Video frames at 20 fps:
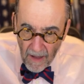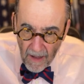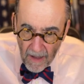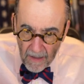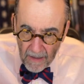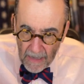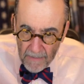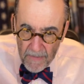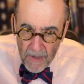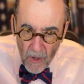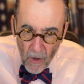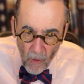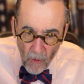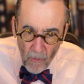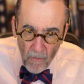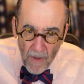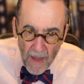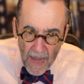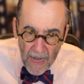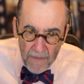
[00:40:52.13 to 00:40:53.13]
Let me hold
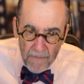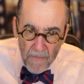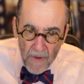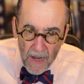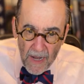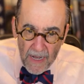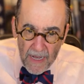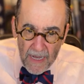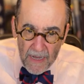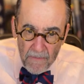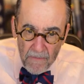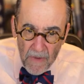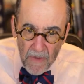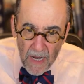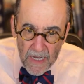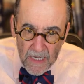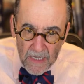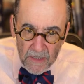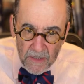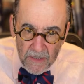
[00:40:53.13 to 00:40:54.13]
back my my
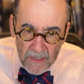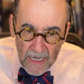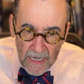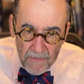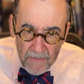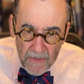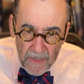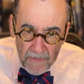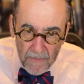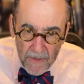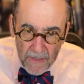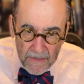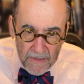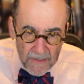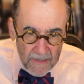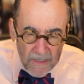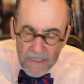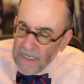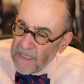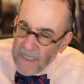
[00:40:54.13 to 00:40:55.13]
excitement about
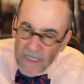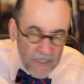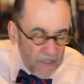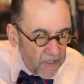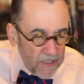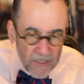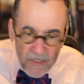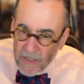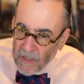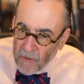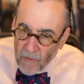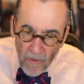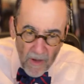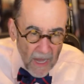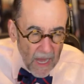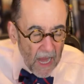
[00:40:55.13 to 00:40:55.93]
this. This is the great.